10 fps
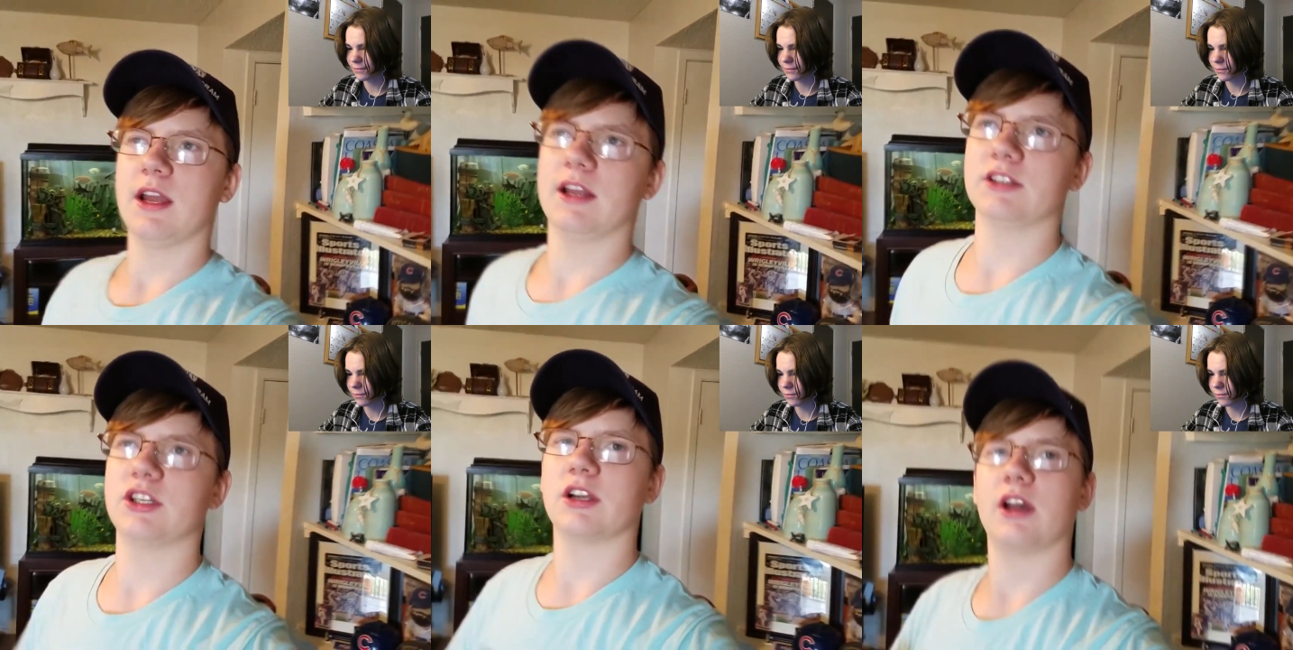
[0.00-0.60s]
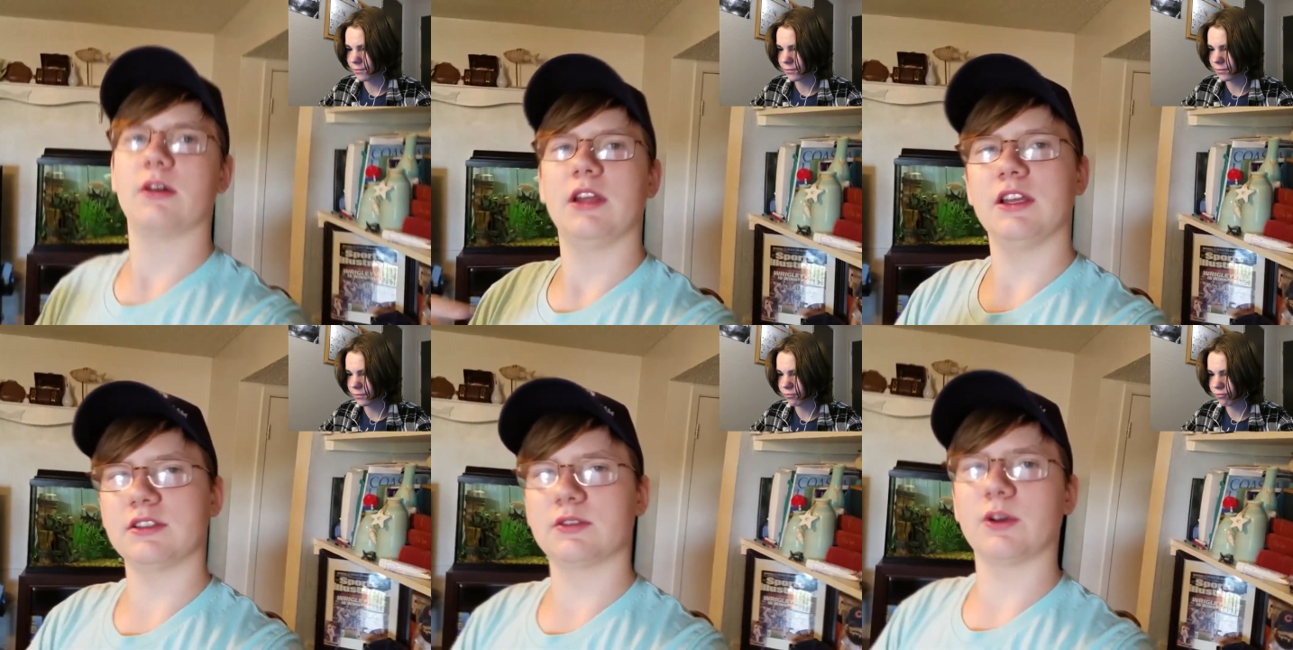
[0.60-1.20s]
Speaker 1: and check out
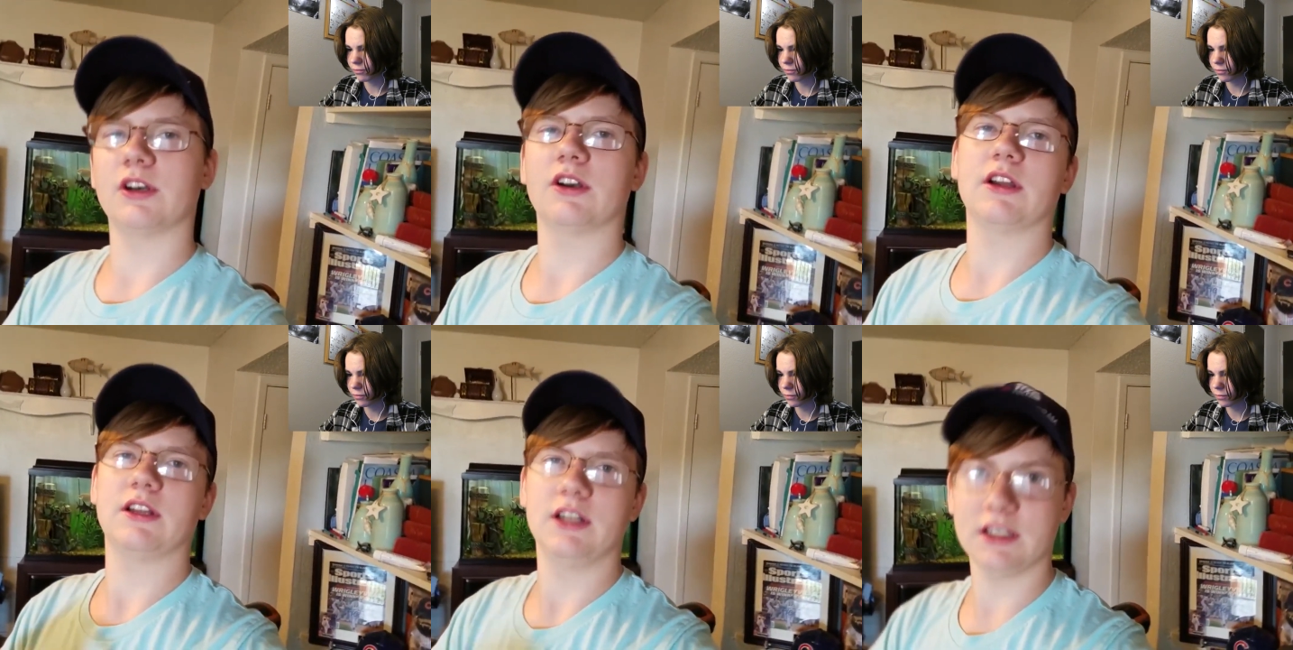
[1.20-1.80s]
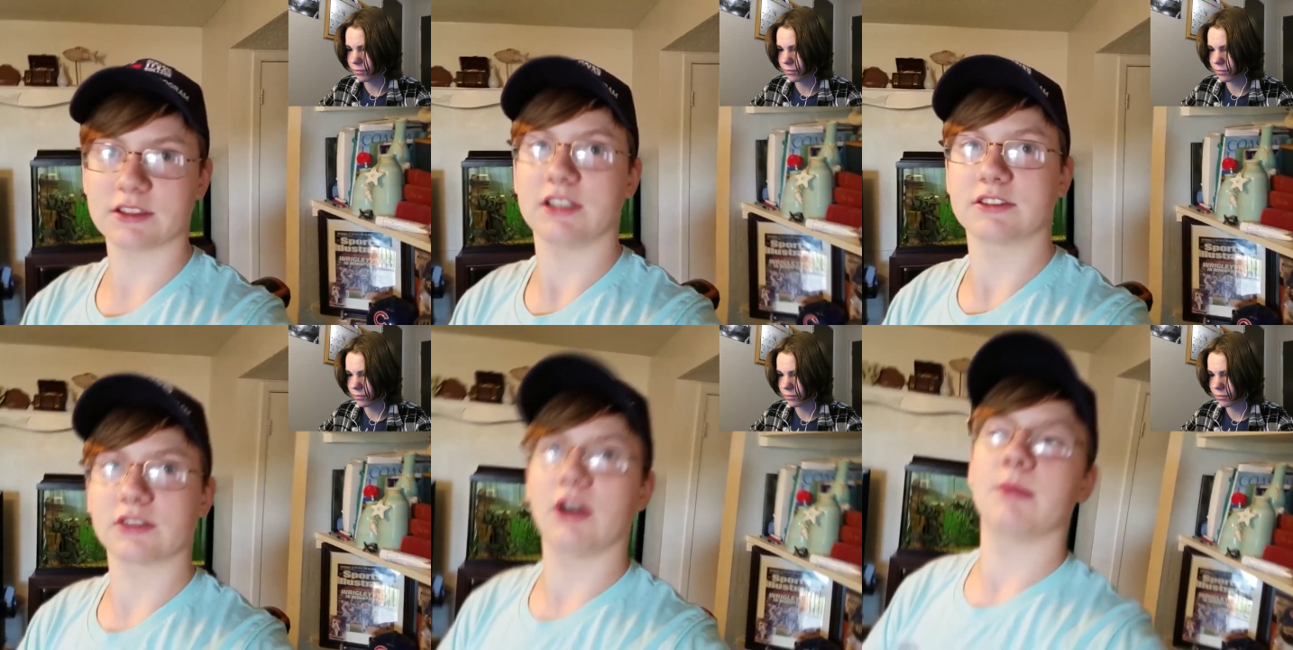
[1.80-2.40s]
his Twitter and his
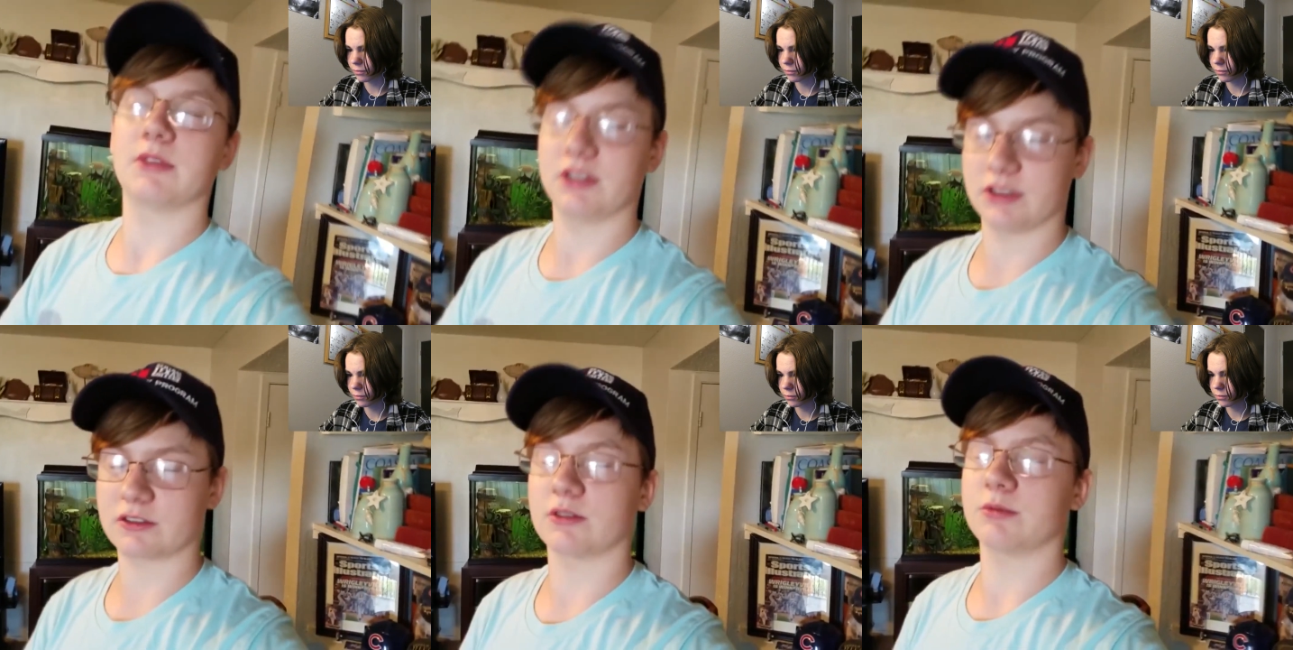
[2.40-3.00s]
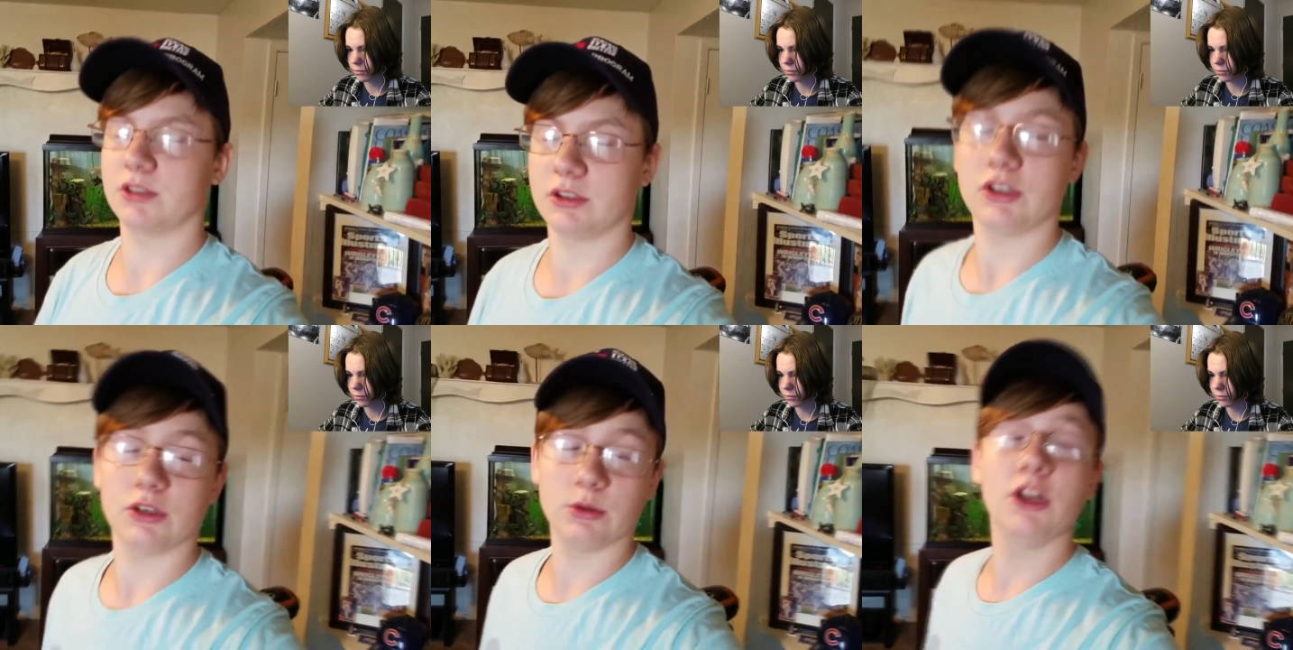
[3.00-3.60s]
Instagram in the description
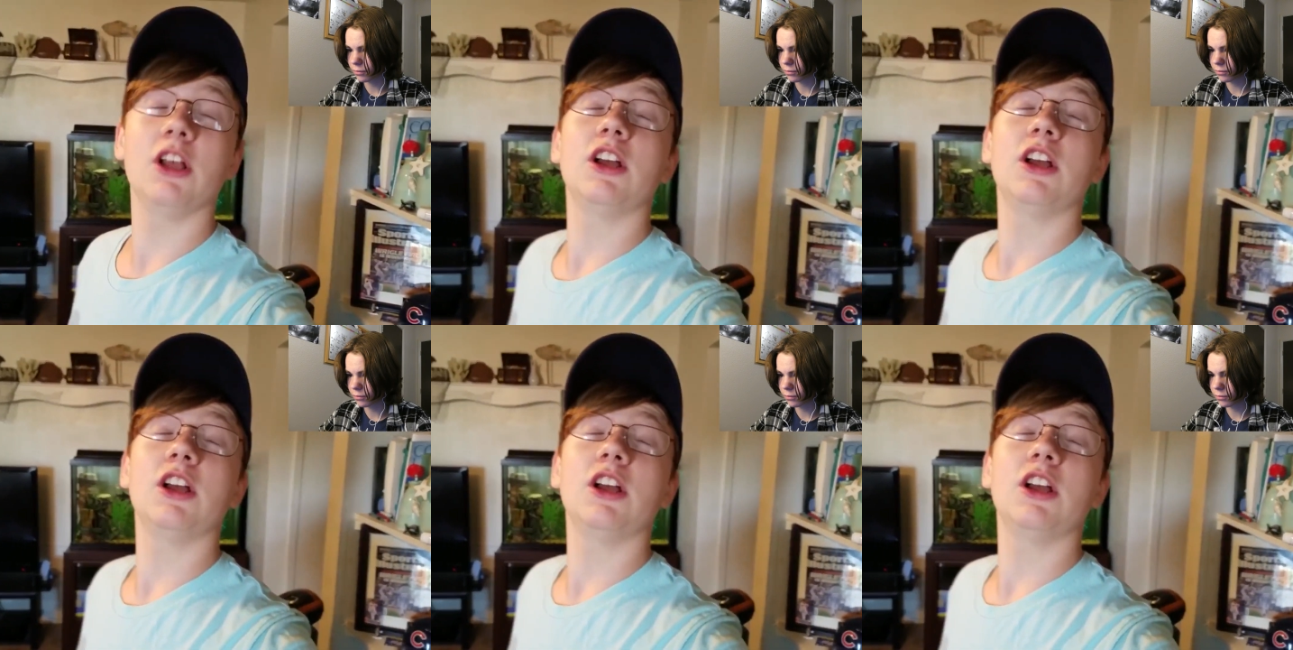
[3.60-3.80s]
too.